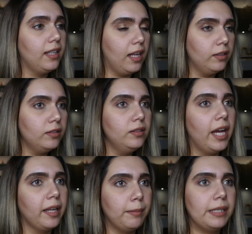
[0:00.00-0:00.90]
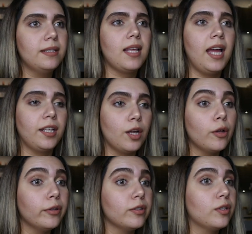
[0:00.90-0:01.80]
yellow diamonds. I
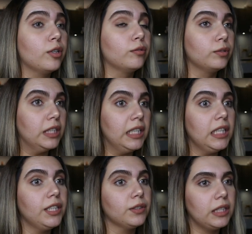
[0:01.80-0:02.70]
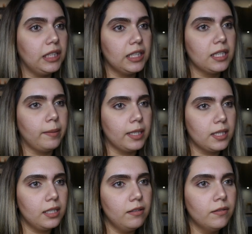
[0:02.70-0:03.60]
know those are really, really
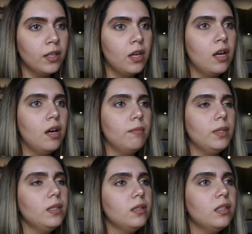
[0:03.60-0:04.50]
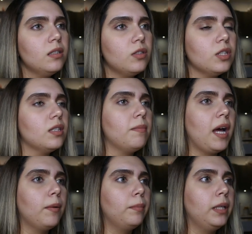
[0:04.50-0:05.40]
expensive. But it's not just
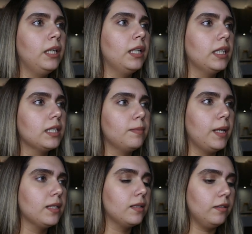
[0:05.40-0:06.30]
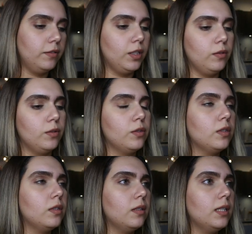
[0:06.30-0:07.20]
about being expensive, you know. It's,
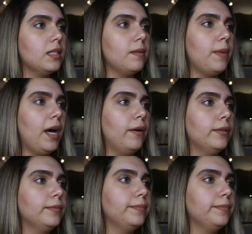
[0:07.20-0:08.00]
it's about